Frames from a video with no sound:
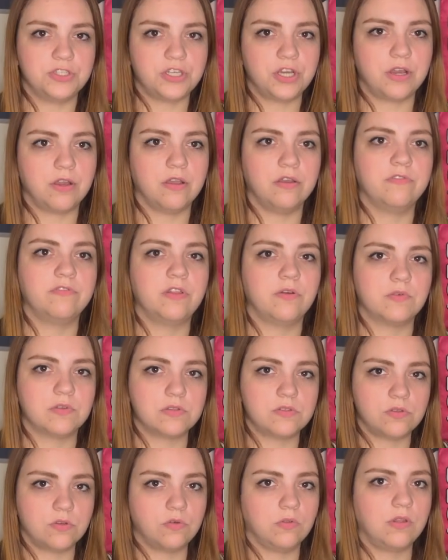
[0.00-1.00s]
sheriff that was
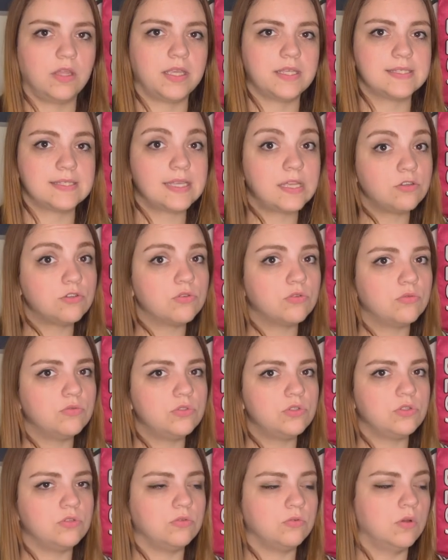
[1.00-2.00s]
so like central
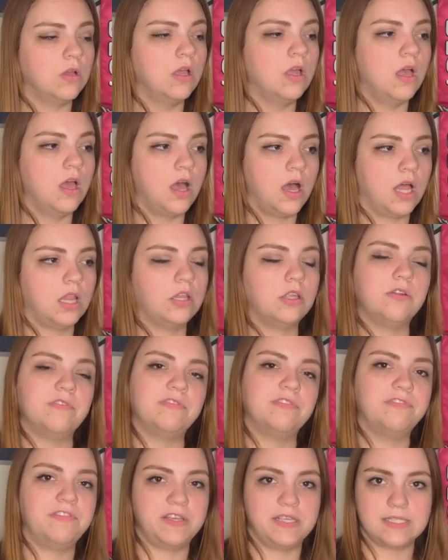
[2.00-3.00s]
to a lot of
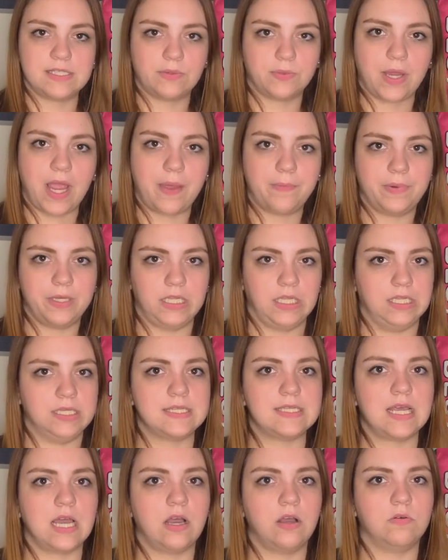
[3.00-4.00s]
the things that were happening in
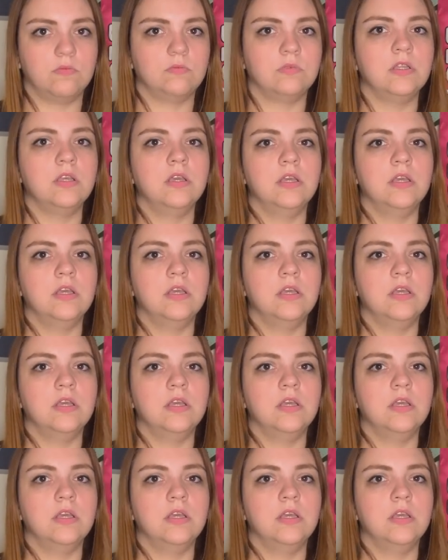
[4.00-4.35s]
town,